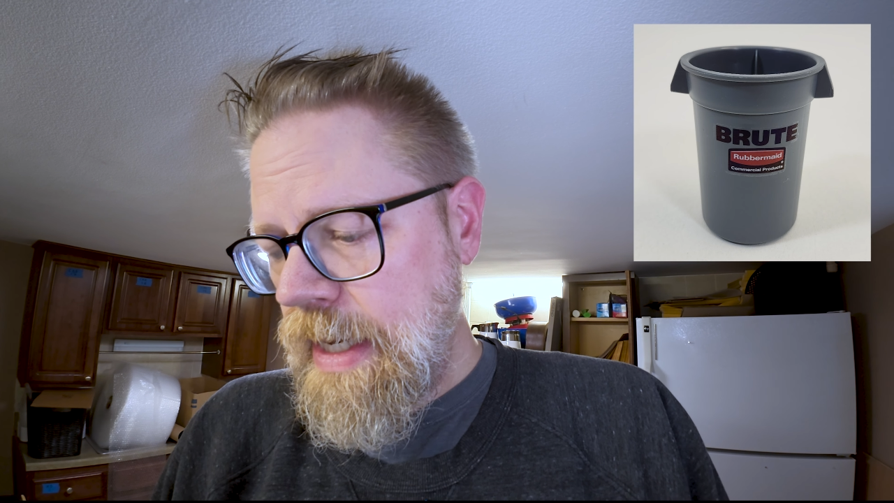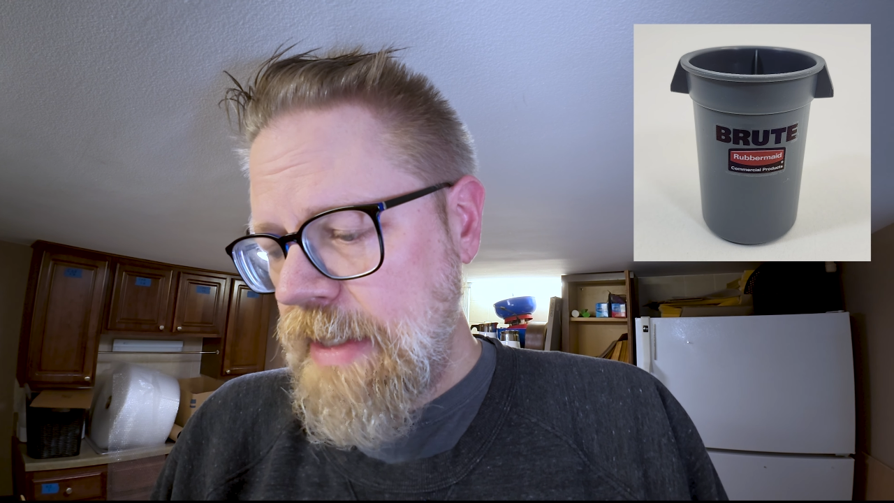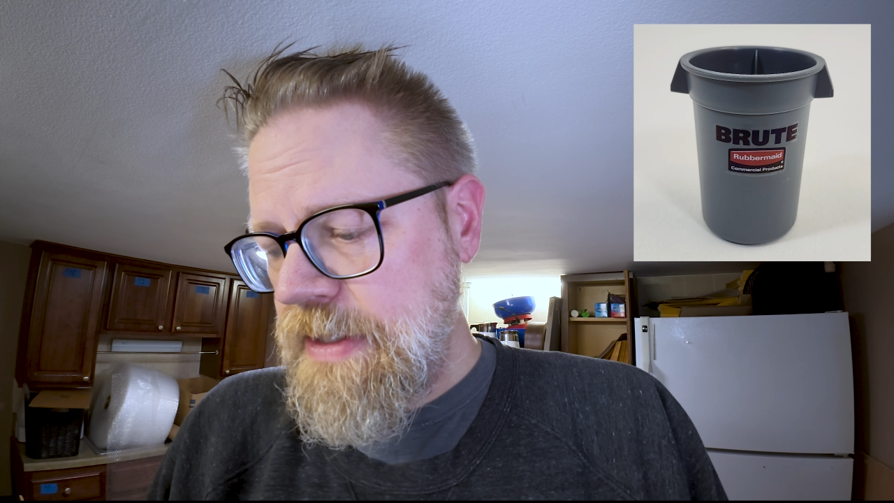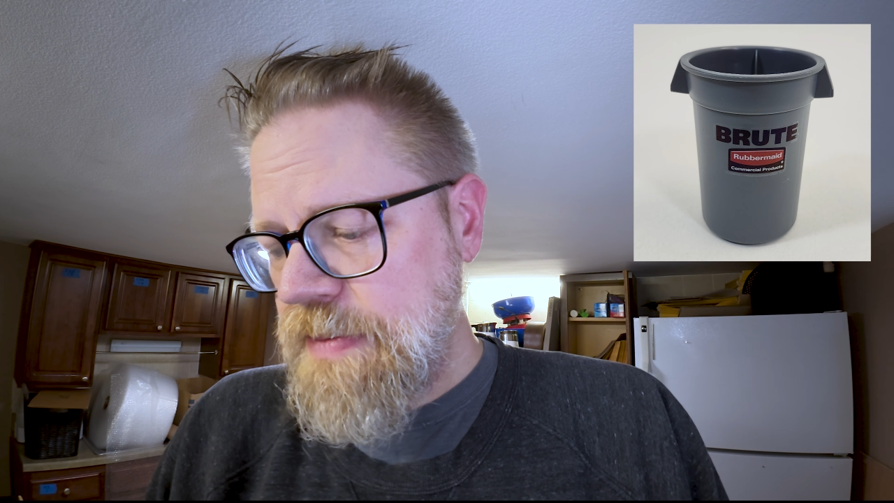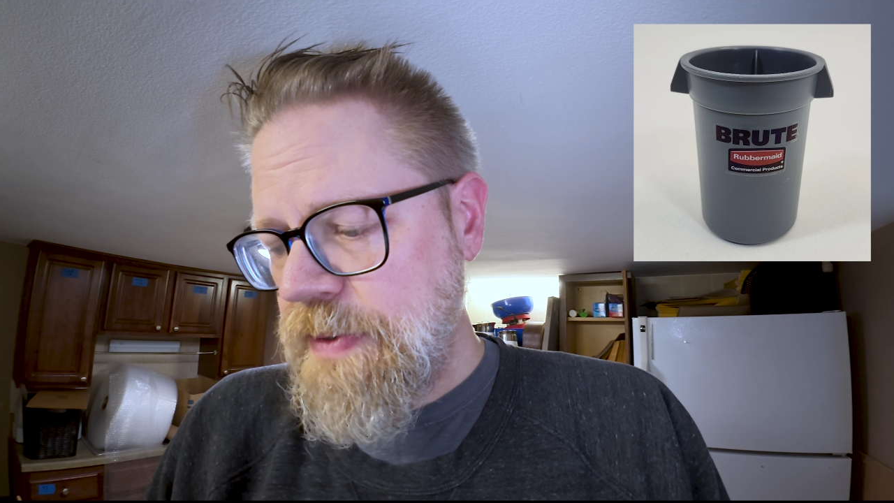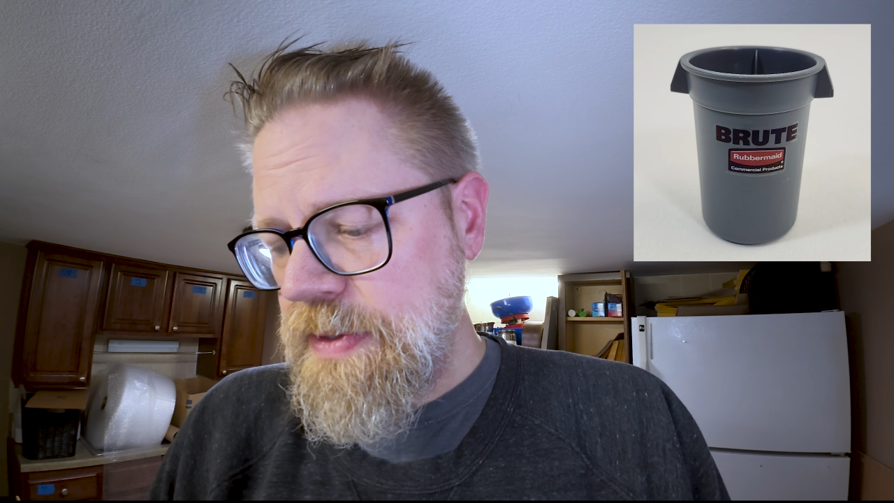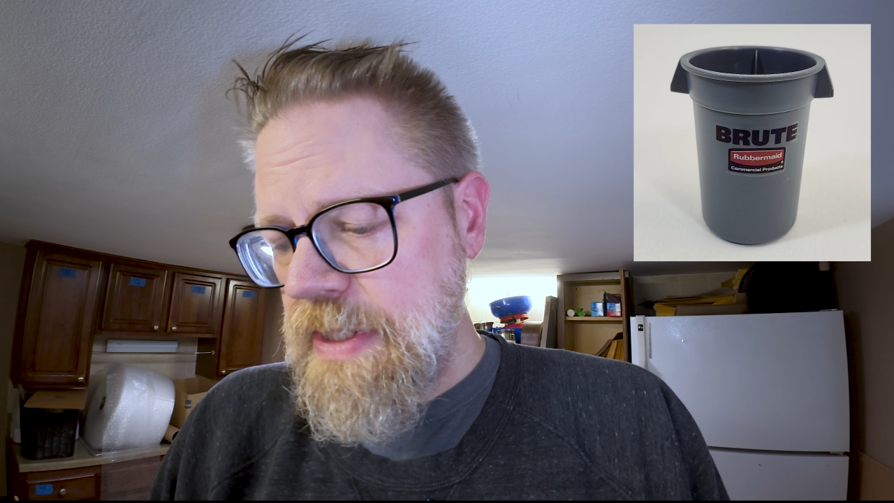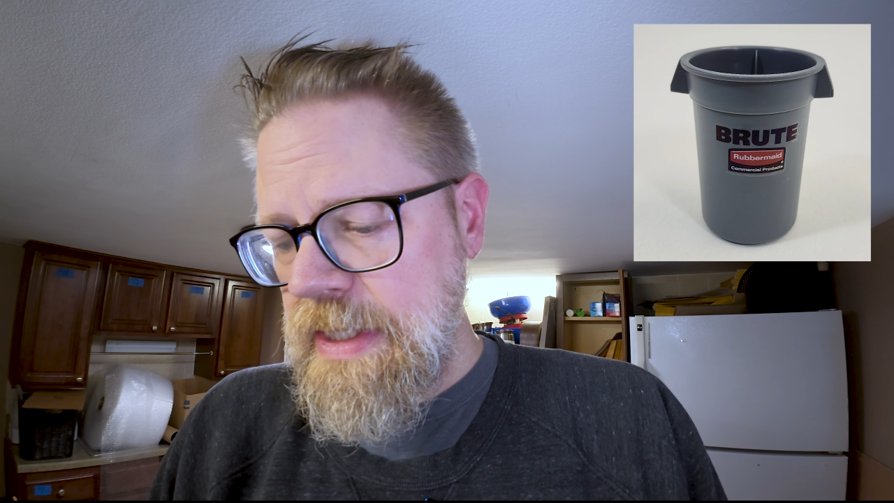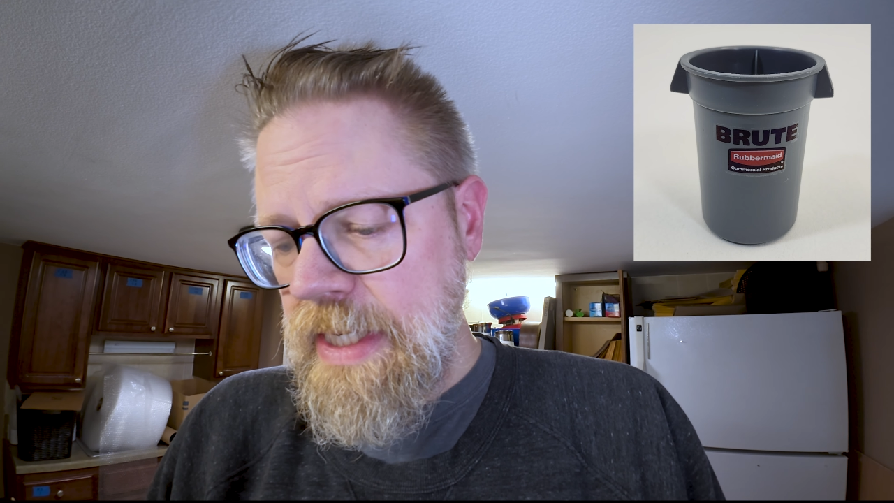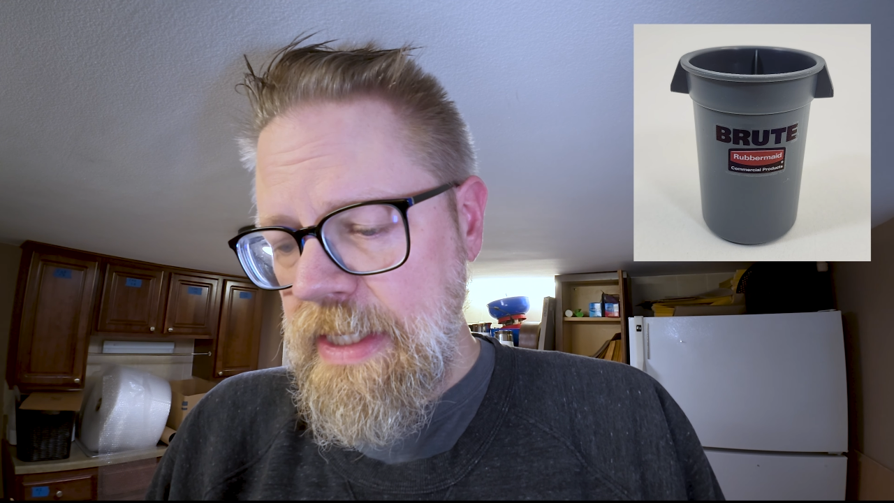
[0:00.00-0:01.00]
I just
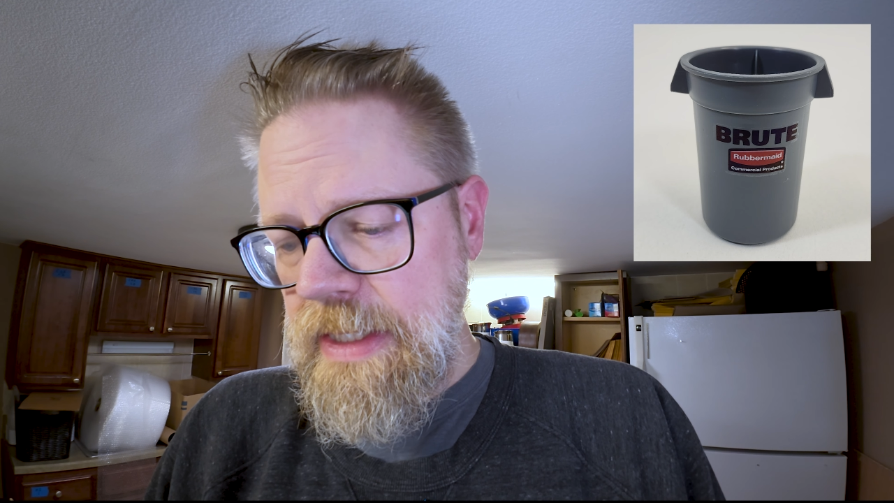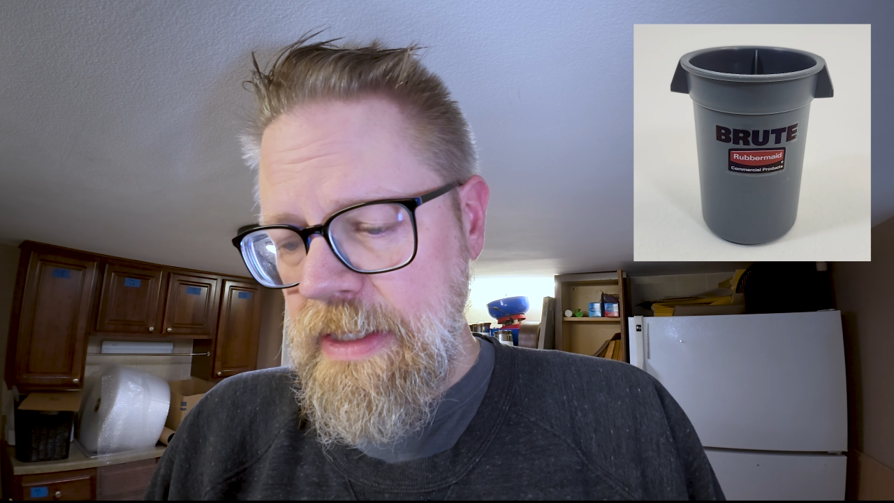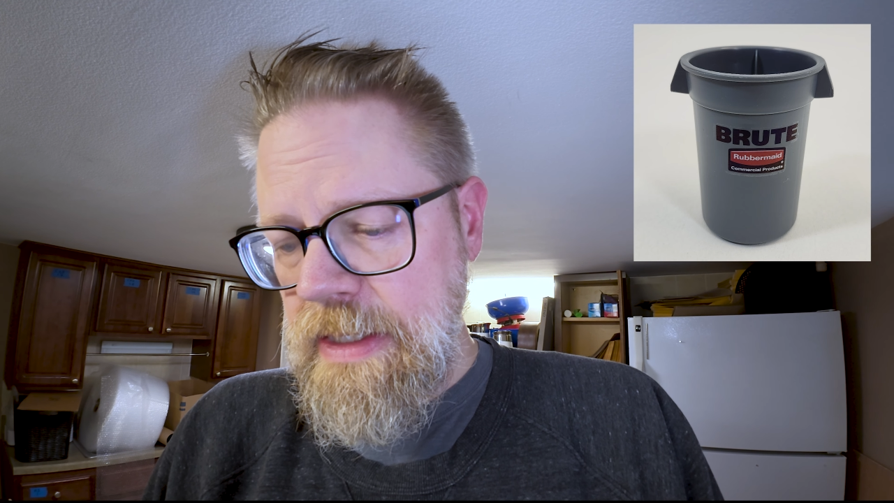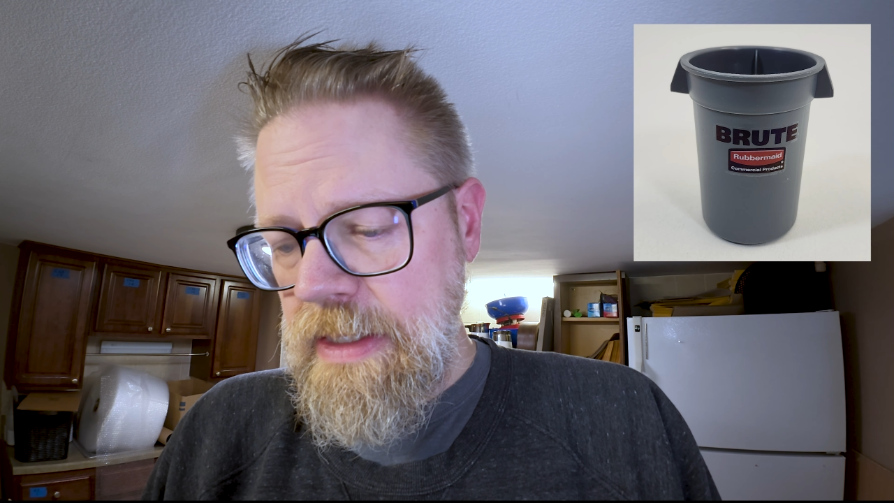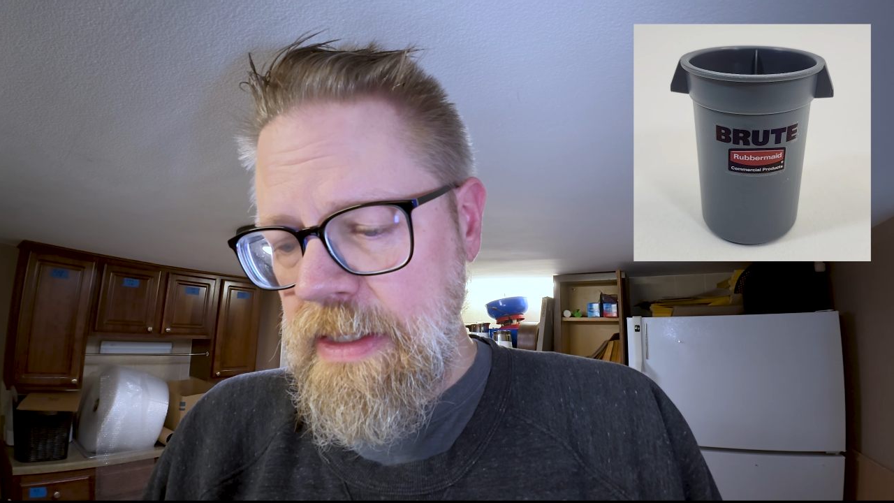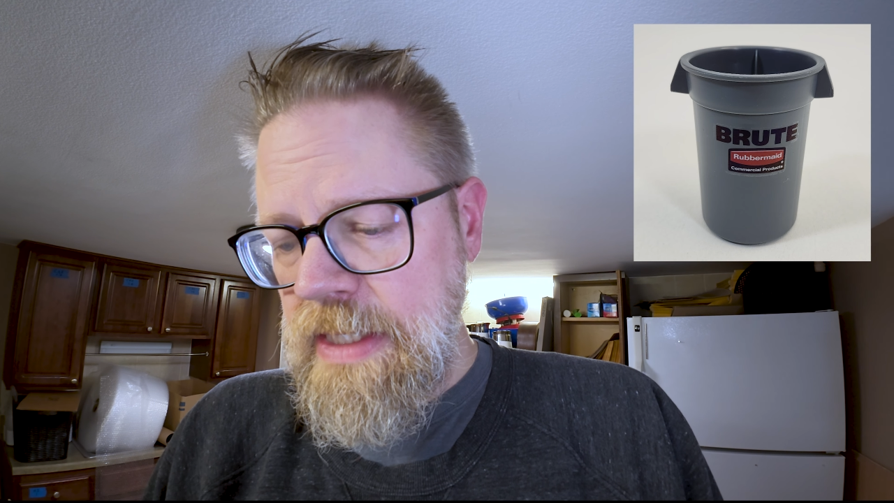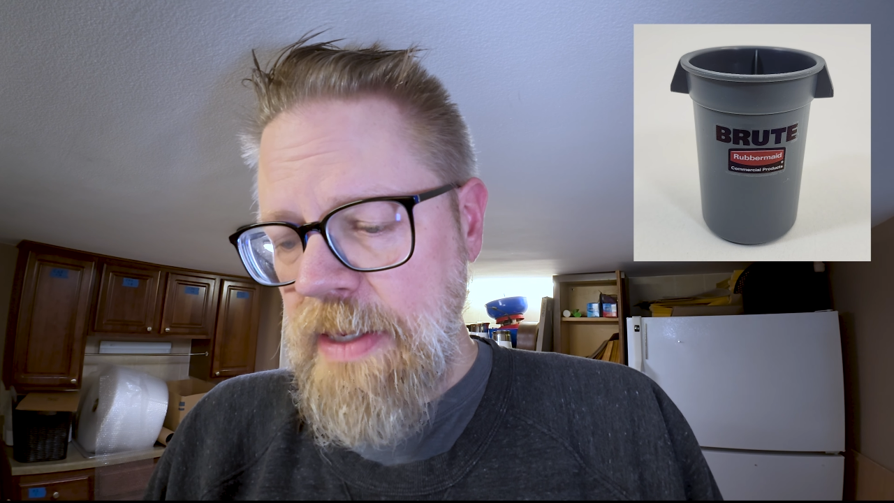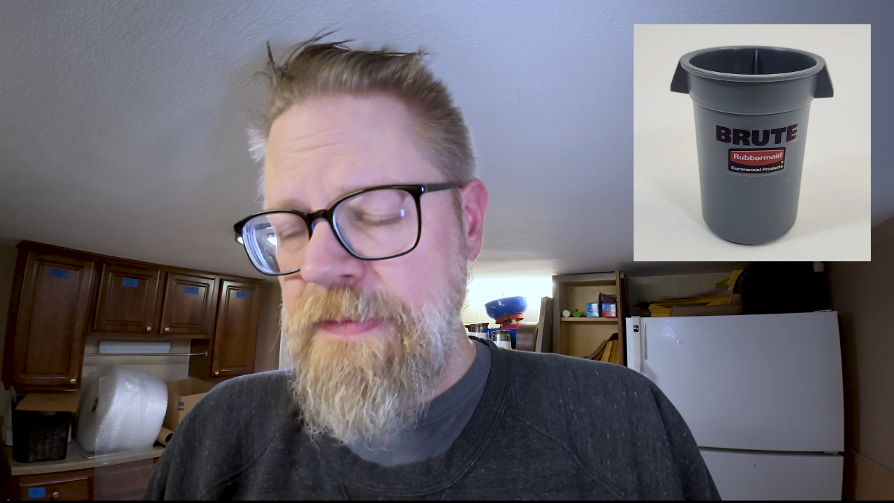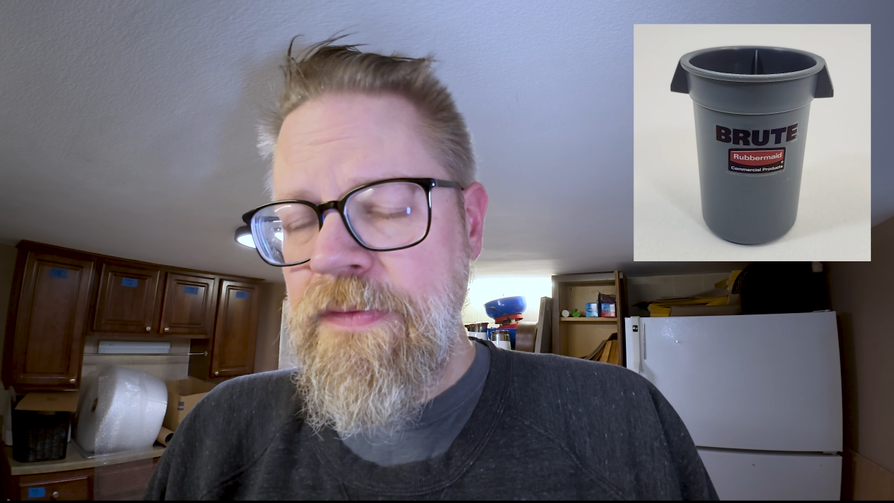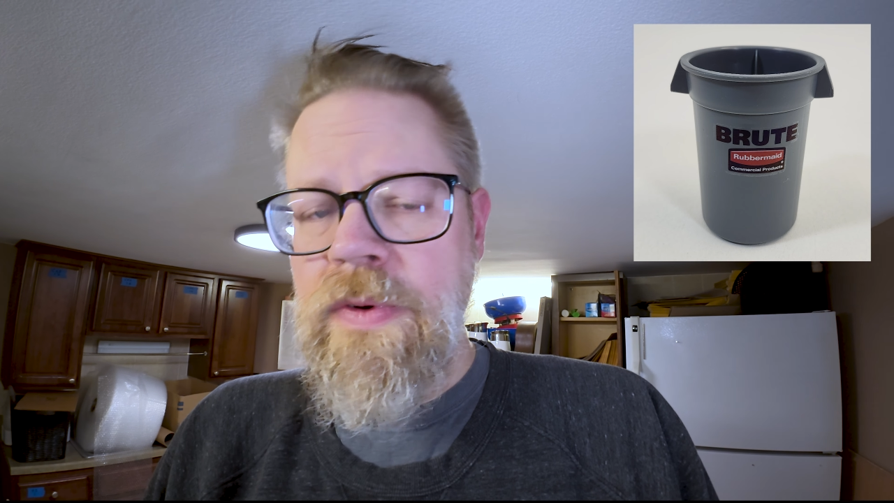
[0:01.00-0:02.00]
posted that the
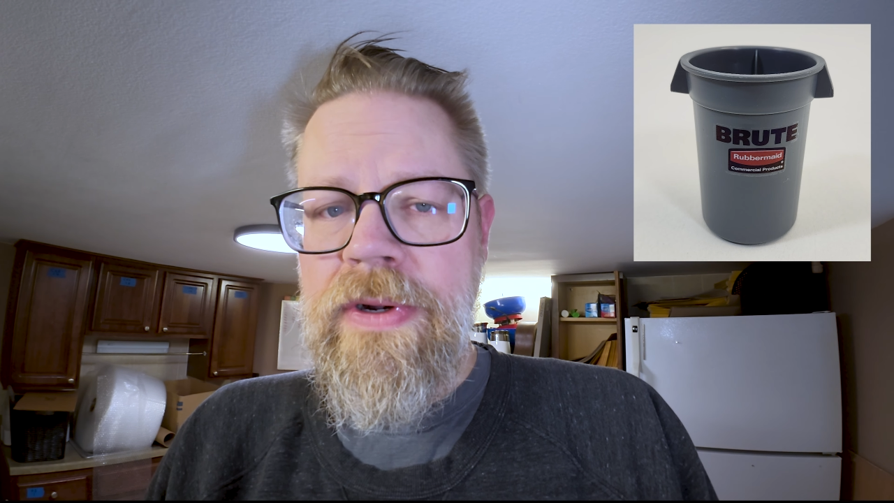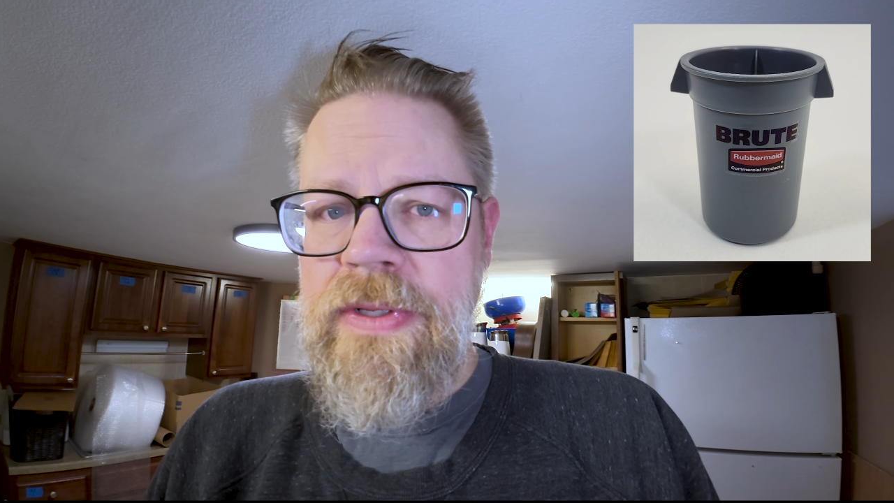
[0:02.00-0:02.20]
day before.